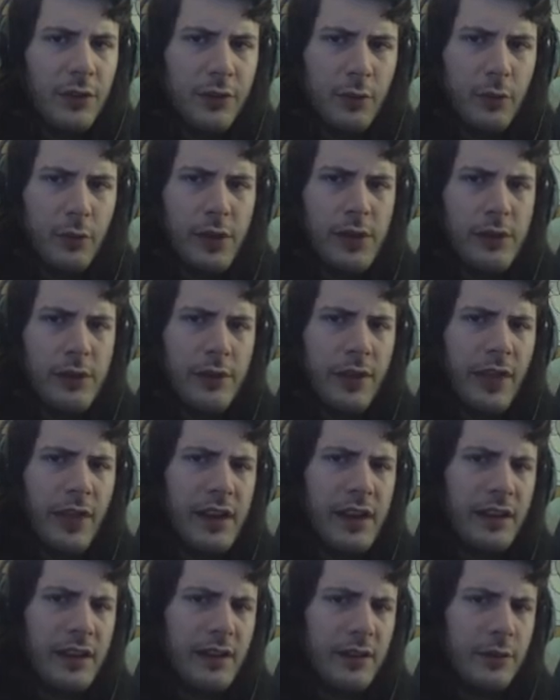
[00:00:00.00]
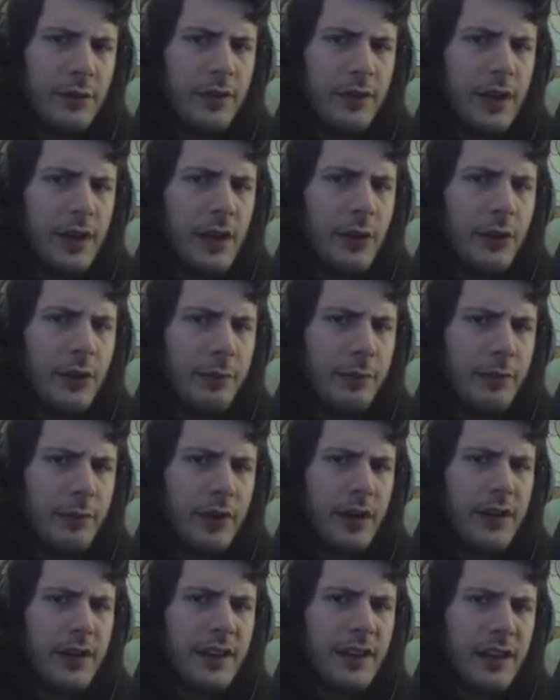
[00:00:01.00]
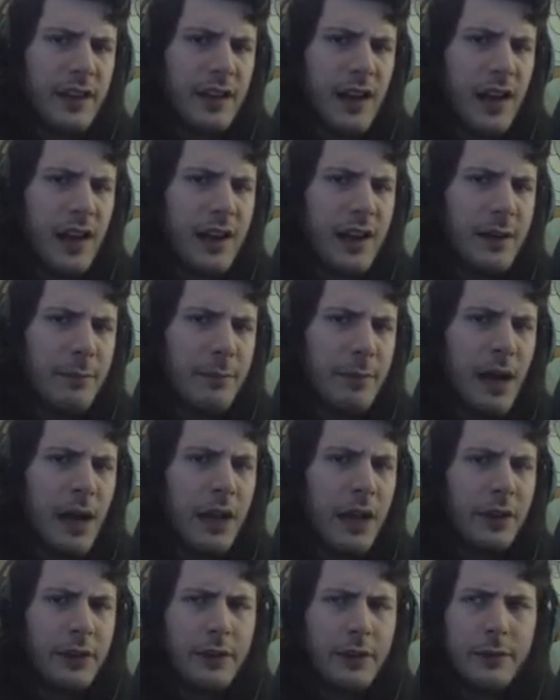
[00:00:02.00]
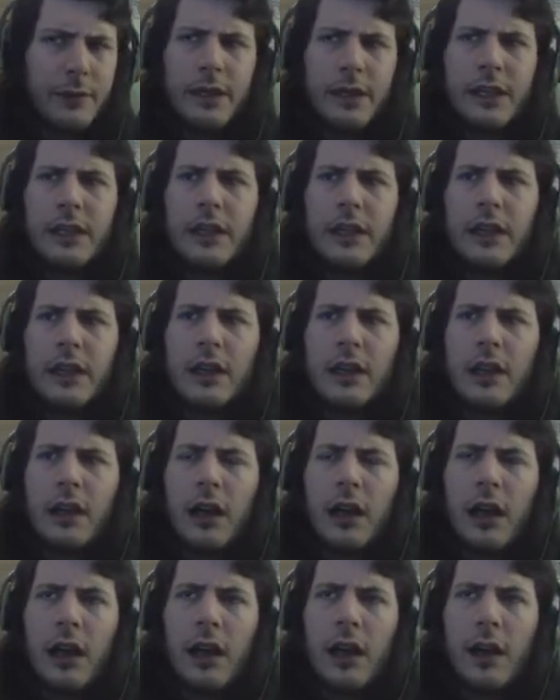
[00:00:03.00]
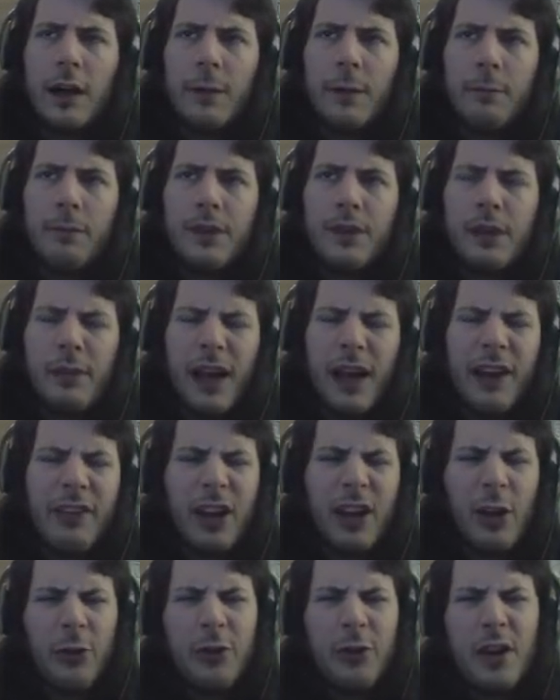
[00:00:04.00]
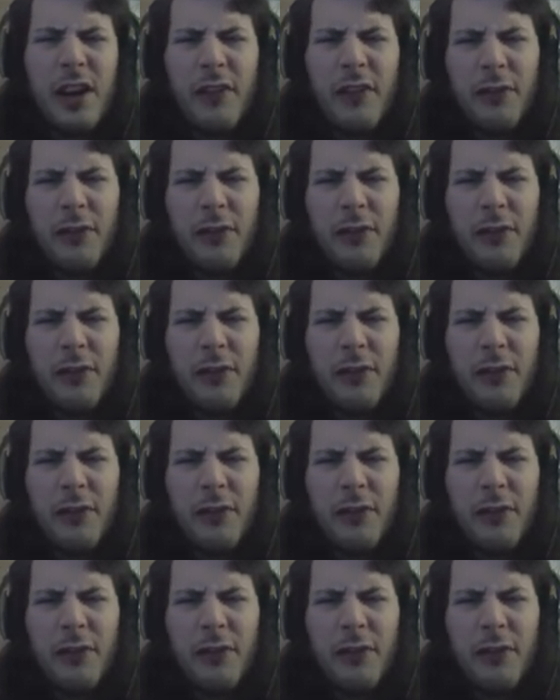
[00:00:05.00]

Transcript: a weird thing to do with the health upgrades that kind of bothered me. The amount of health you get